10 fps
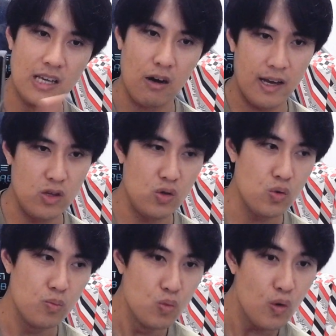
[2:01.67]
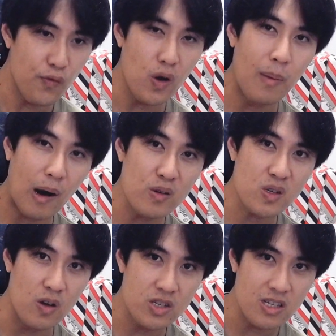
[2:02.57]
out and you move your mouse
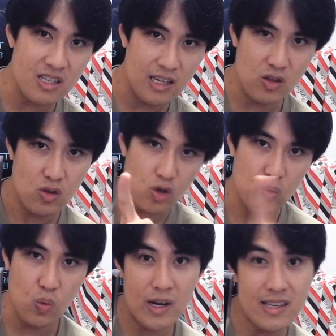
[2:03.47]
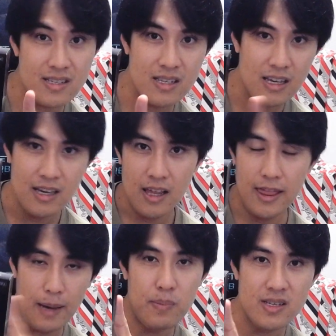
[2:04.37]
consciously towards
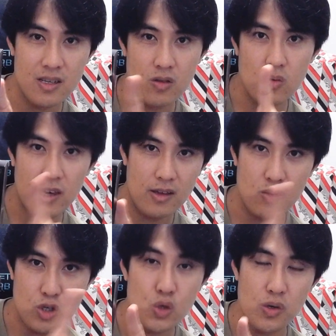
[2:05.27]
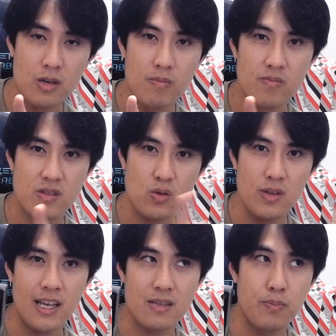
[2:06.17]
that person to shoot him. So
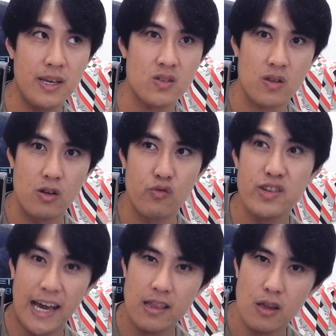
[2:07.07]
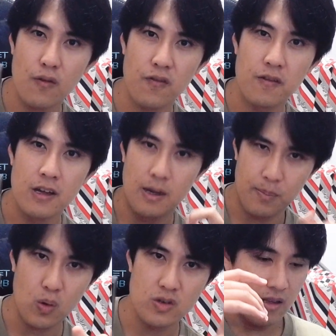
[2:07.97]
that's based on a reactive
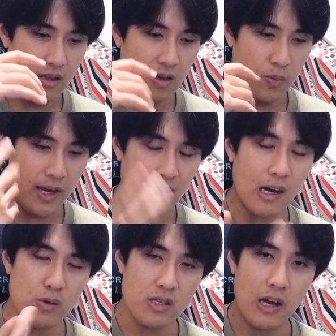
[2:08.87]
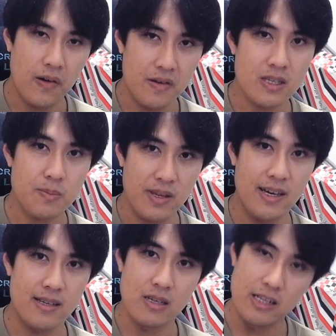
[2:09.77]
approach. The way counter-terrorists
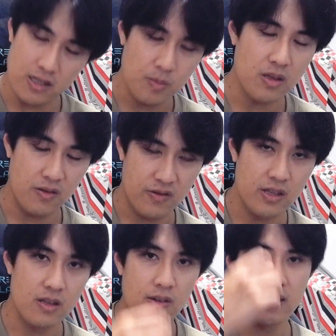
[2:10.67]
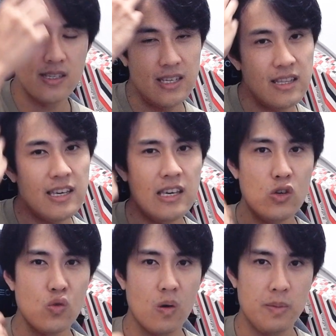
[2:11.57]
play is a little bit different. As a CT,
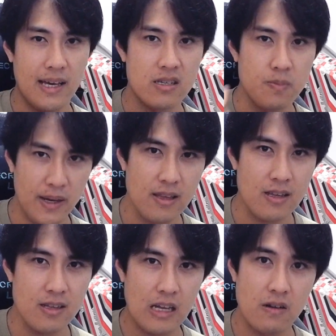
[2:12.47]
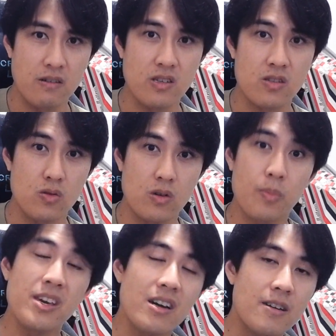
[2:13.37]
you will be expecting the terrorist to
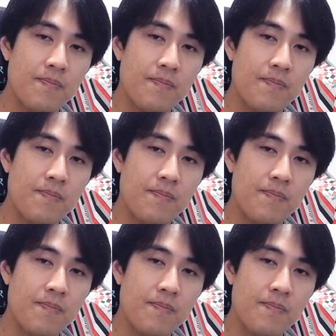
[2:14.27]
appear.